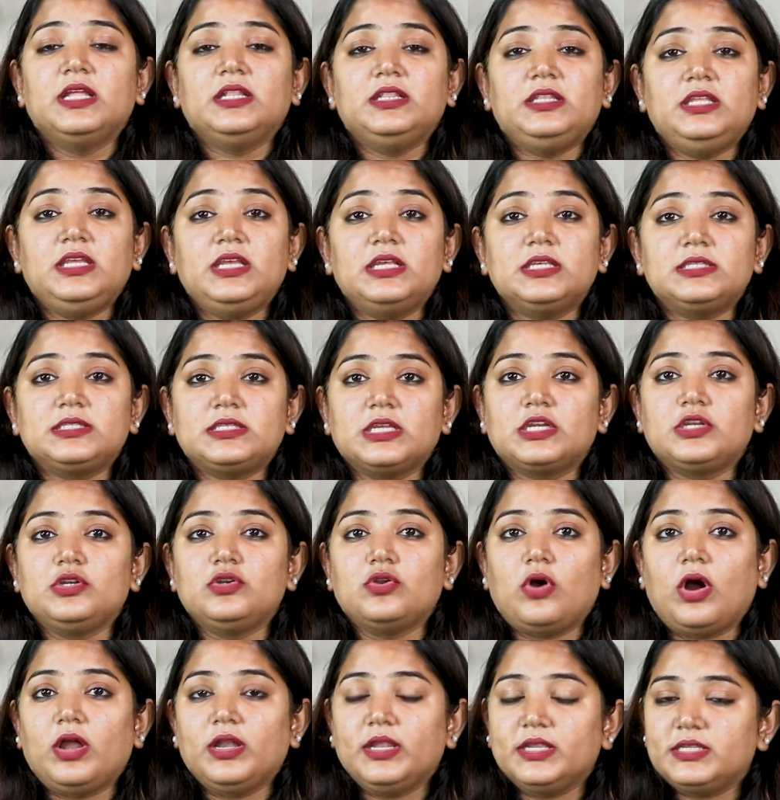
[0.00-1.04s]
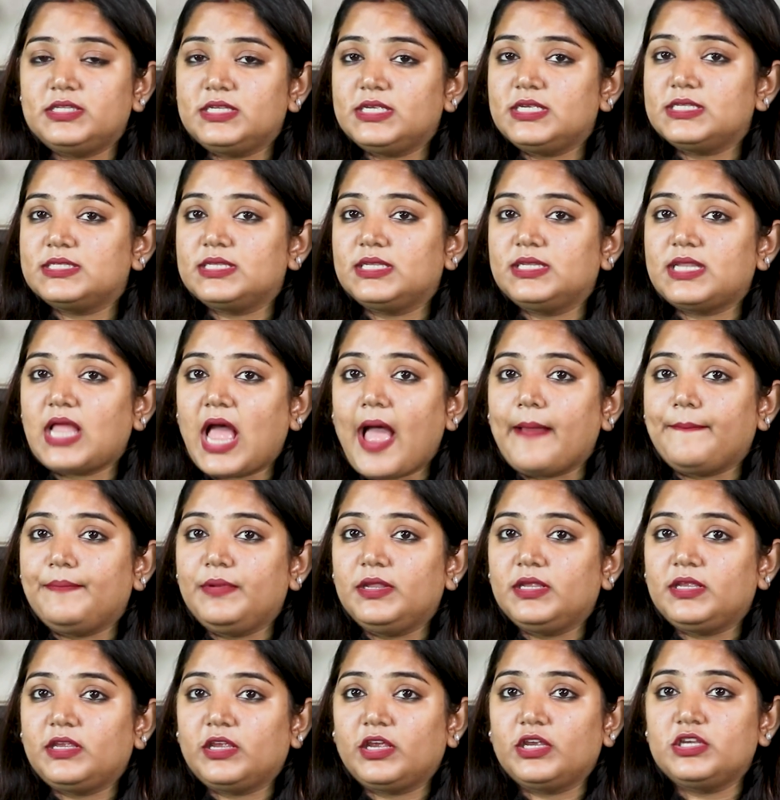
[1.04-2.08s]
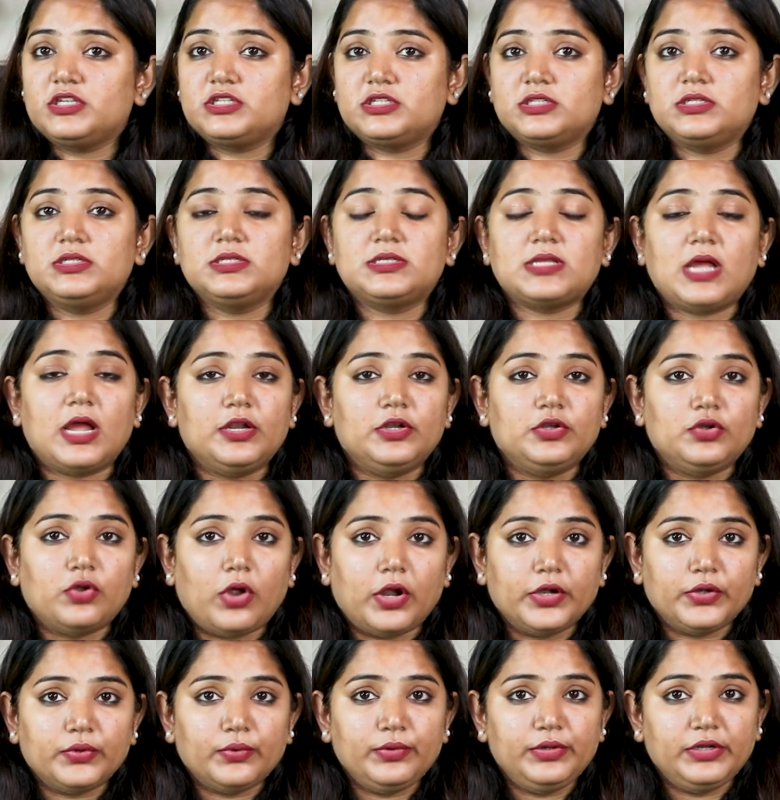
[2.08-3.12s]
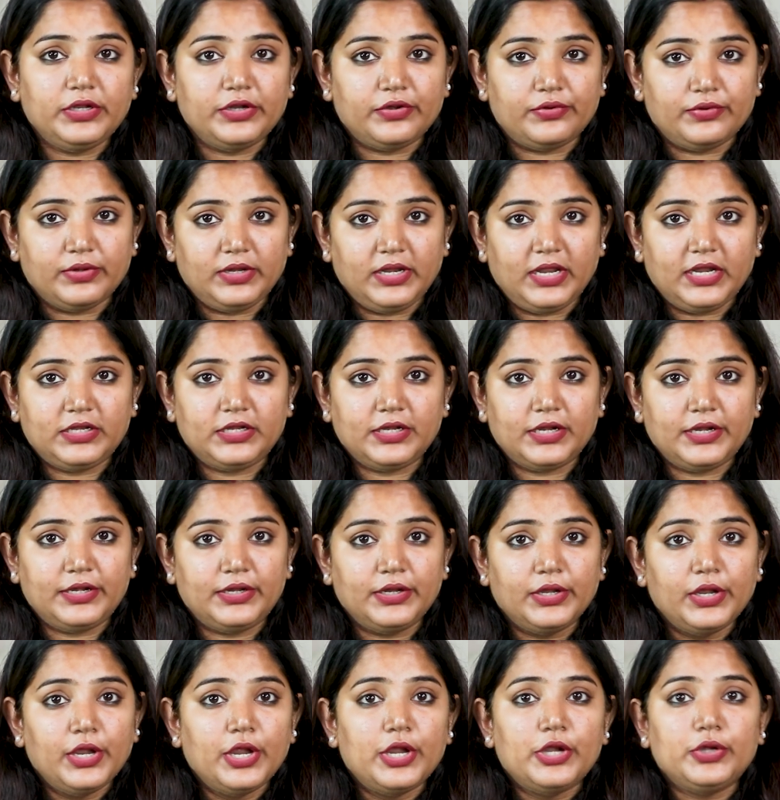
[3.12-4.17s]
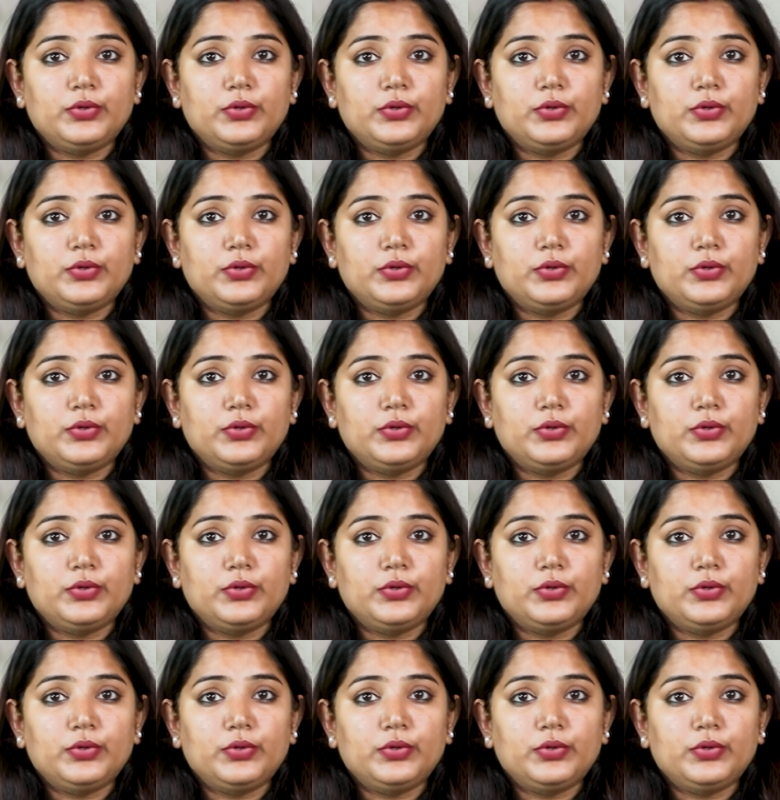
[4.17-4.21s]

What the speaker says: these technologies and applications are not only related